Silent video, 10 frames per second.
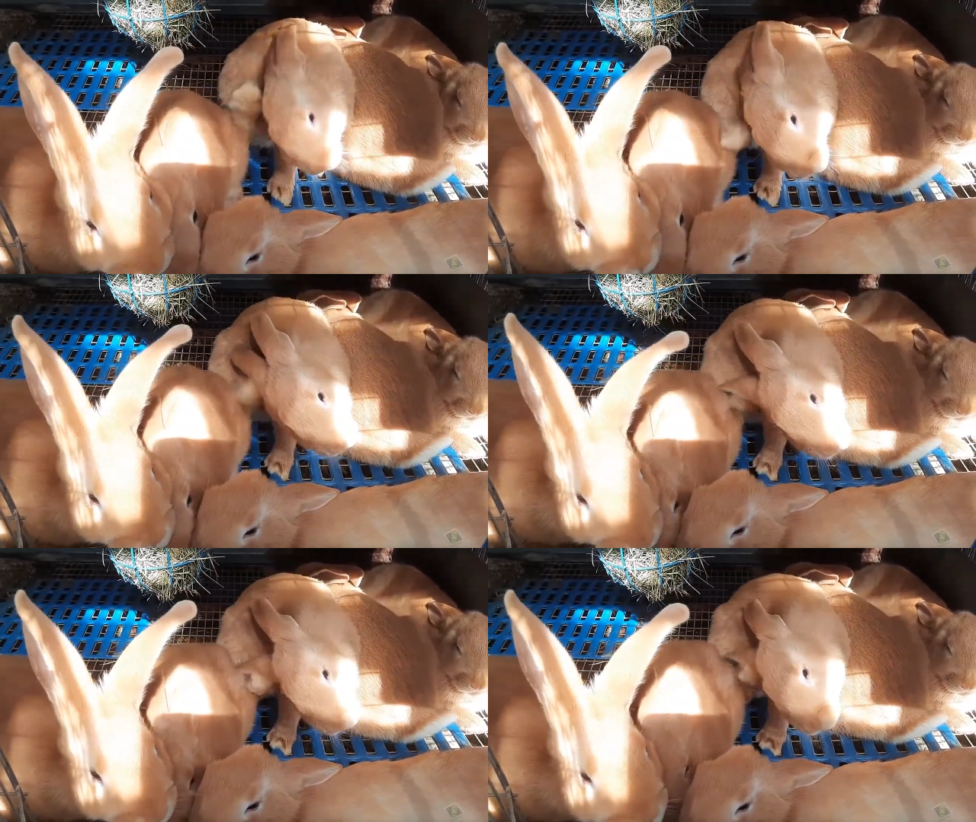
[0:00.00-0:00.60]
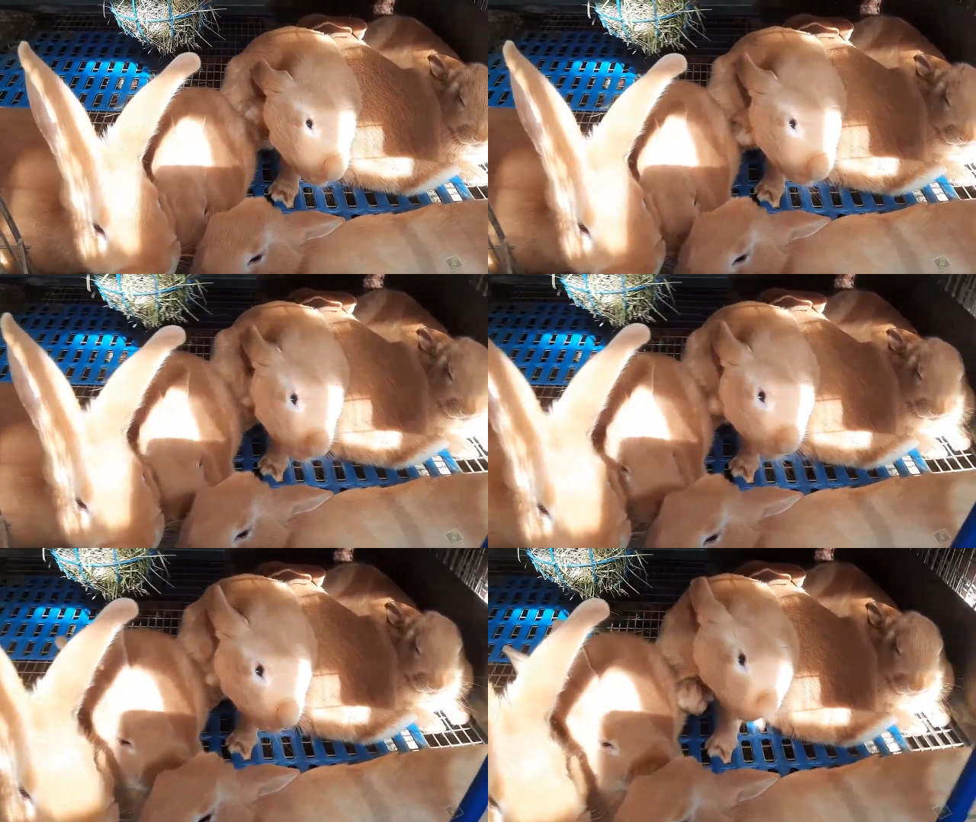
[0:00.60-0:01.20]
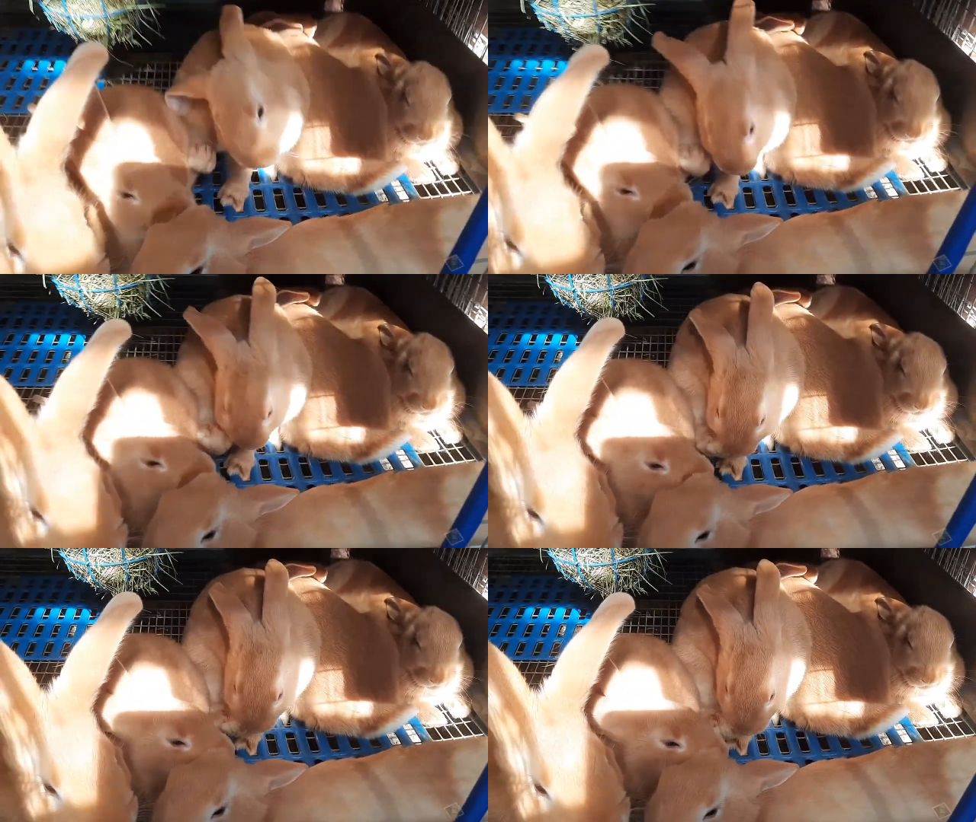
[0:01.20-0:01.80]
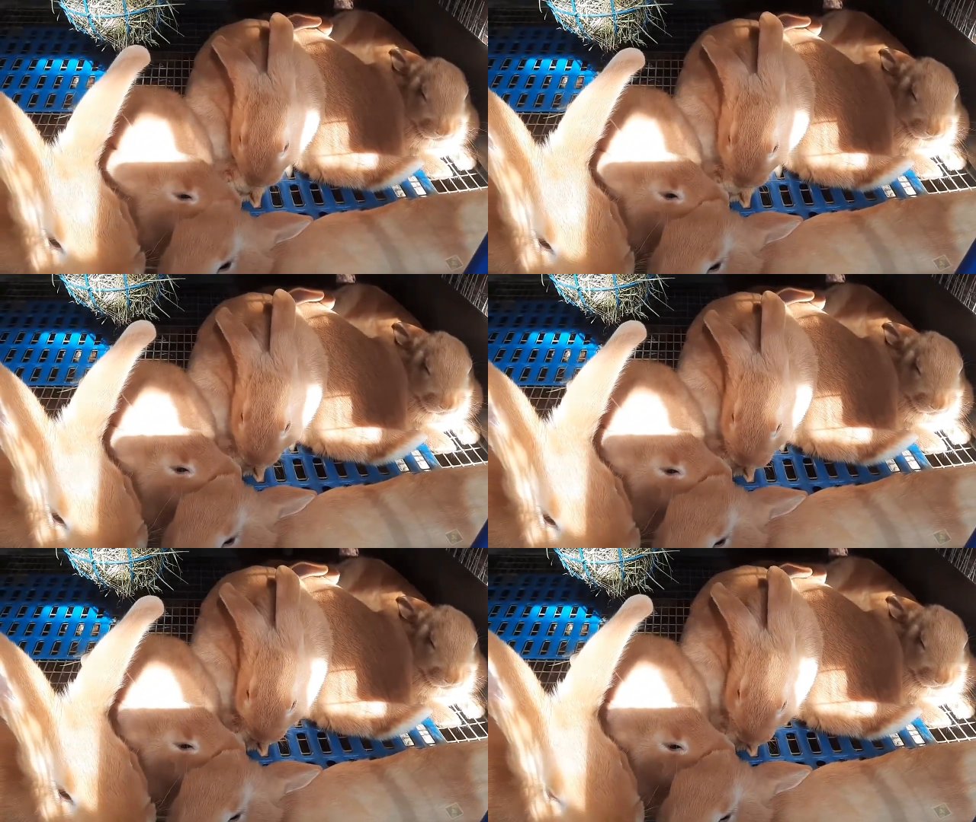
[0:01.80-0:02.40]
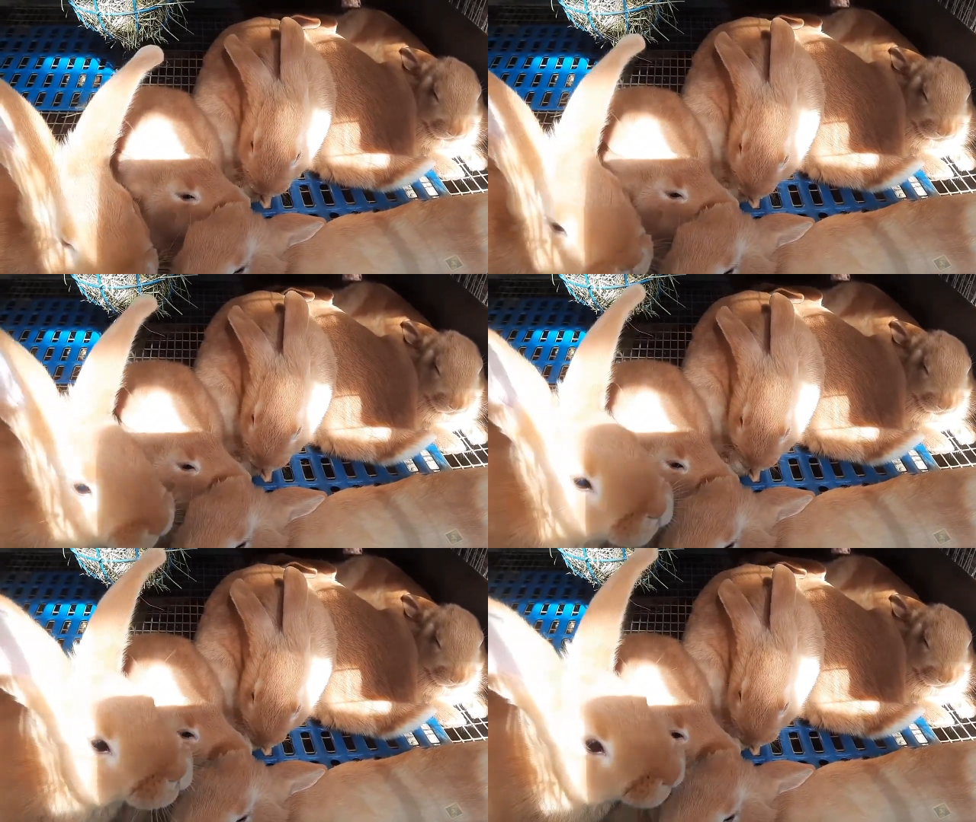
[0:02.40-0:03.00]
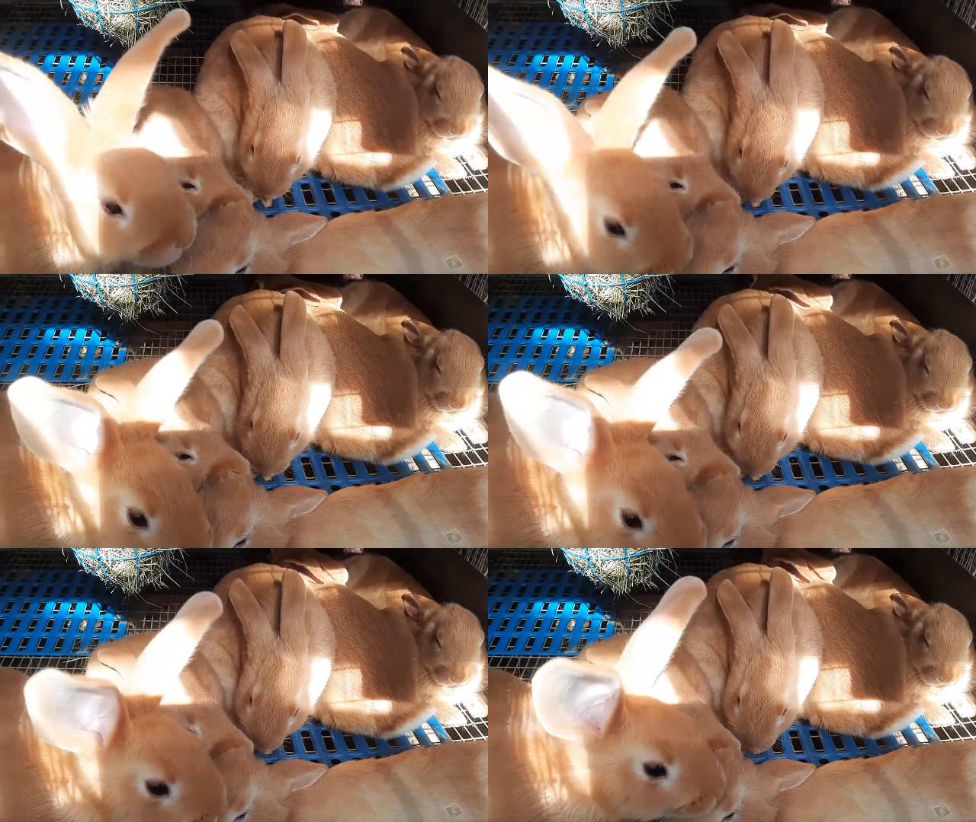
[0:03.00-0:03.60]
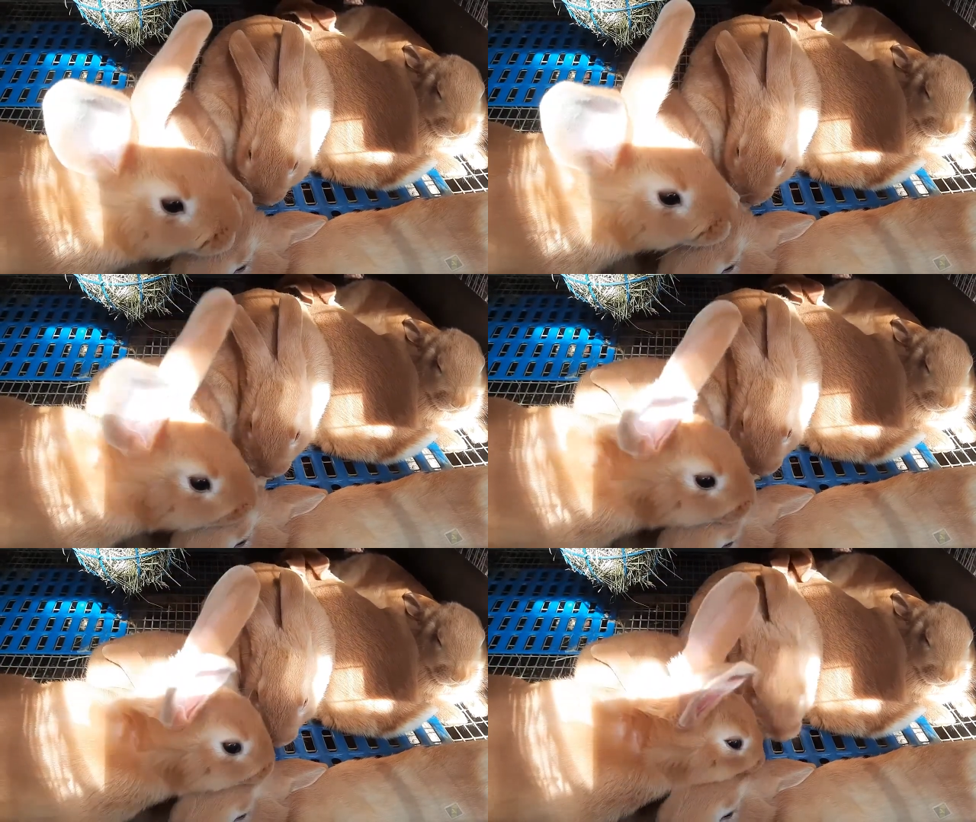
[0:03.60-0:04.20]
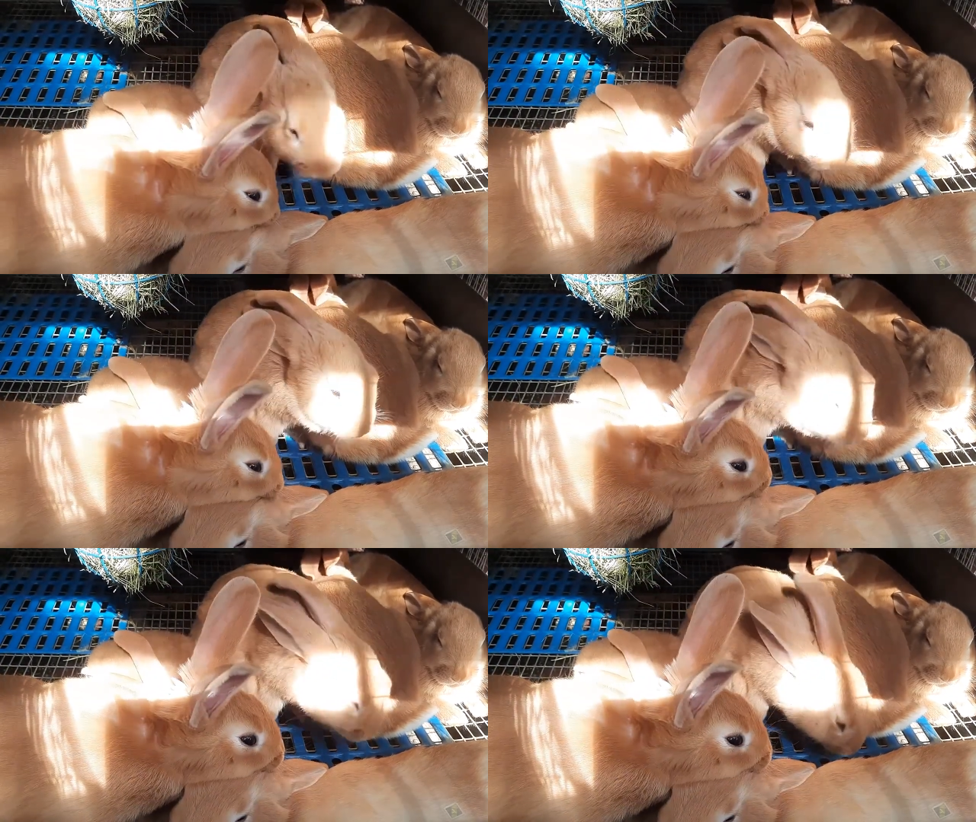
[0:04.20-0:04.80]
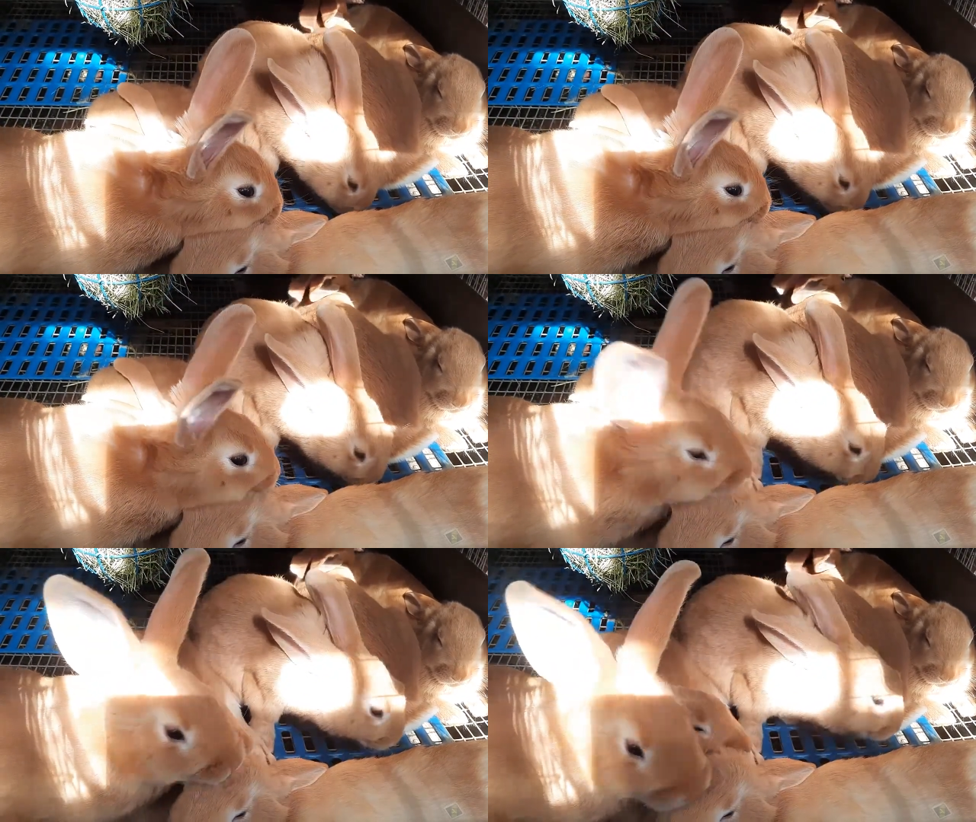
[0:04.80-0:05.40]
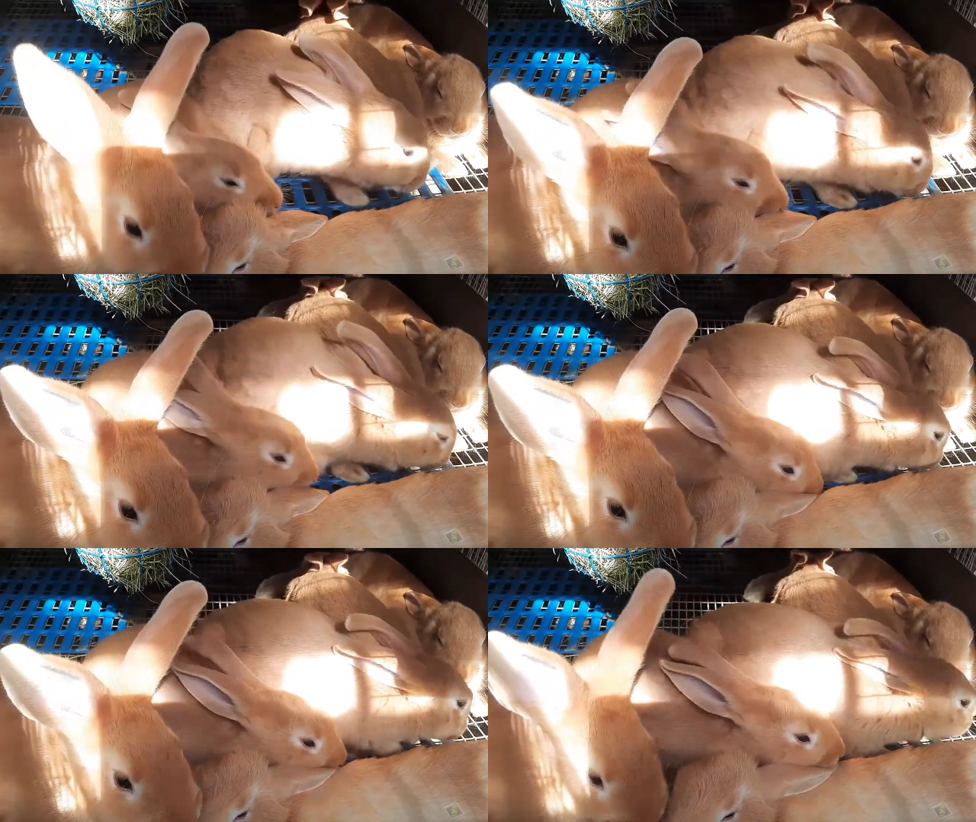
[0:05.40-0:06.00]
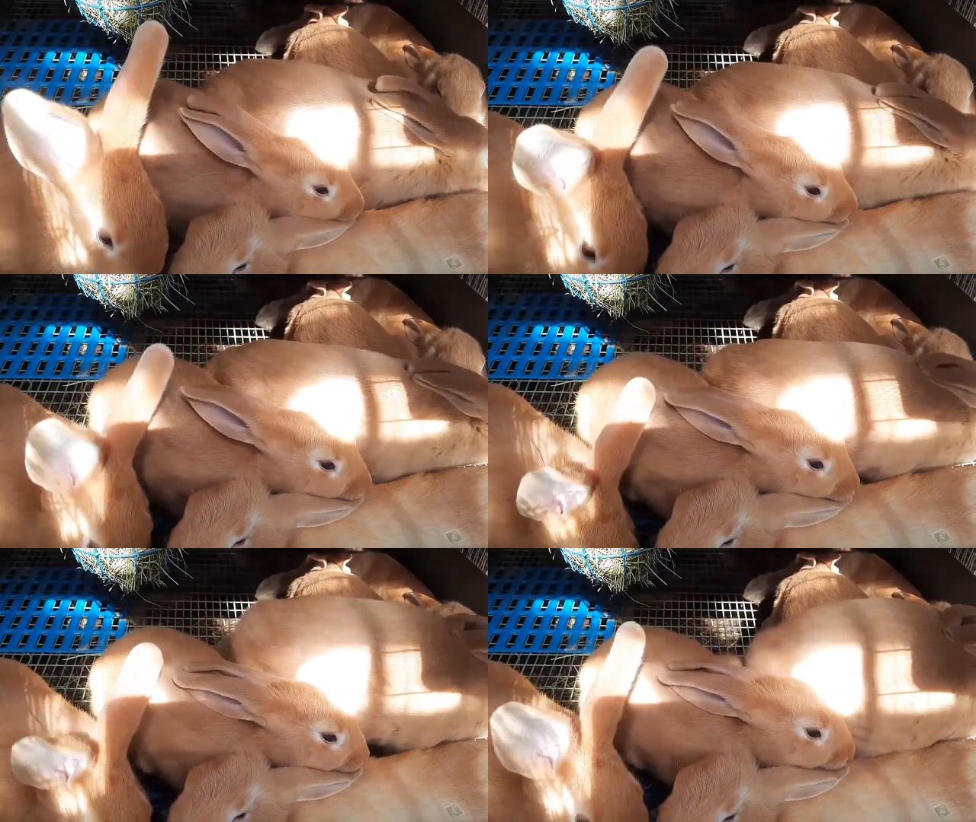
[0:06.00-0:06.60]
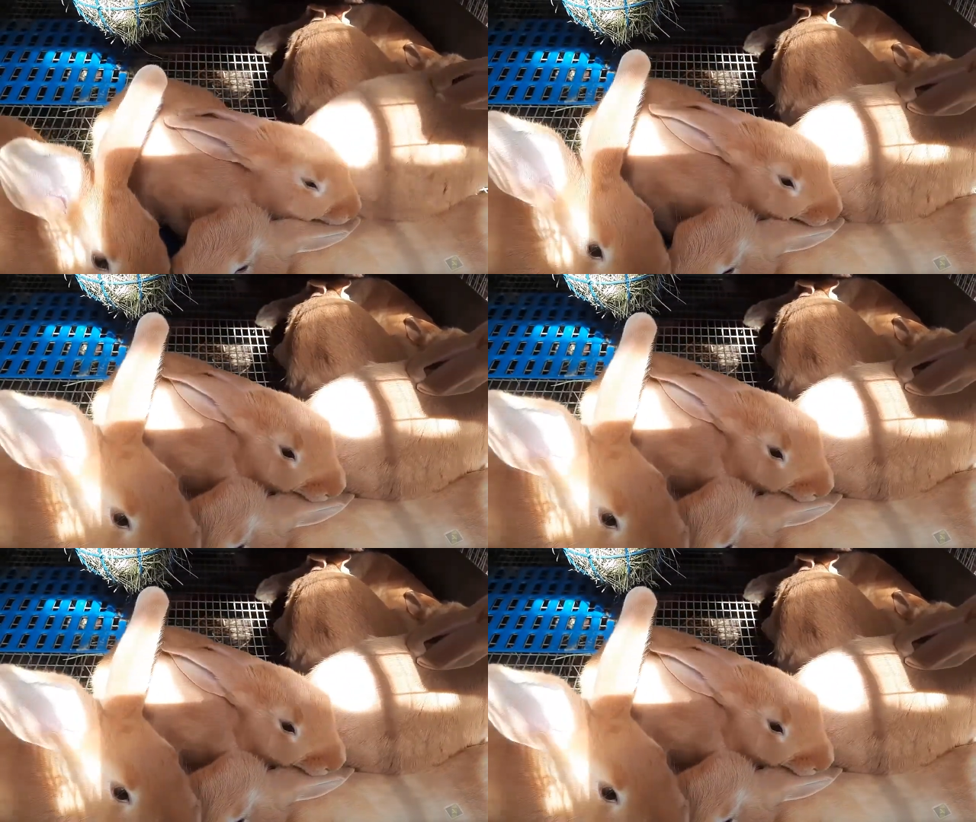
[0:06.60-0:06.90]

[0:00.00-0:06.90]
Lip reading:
Nobody's mouth can be seen.